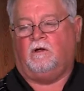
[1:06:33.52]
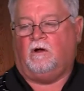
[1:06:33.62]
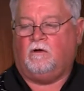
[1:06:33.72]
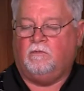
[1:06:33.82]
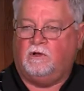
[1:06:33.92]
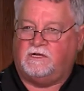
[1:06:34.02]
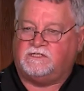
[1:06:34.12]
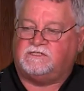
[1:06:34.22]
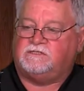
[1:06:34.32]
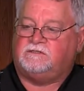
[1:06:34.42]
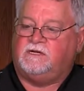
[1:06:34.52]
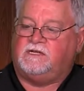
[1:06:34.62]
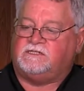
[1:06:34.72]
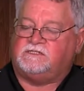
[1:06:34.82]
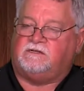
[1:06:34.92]
our book is
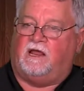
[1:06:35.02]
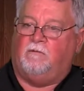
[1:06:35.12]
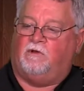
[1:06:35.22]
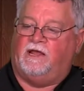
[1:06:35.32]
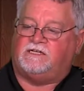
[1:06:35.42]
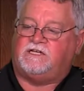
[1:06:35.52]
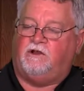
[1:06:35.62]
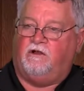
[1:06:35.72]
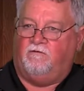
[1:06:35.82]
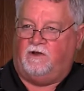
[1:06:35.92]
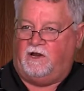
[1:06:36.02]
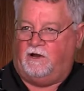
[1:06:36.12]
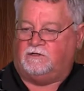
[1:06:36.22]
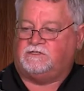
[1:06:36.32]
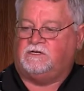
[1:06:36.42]
labeled exterior
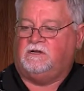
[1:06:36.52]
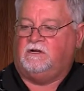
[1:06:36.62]
veneers,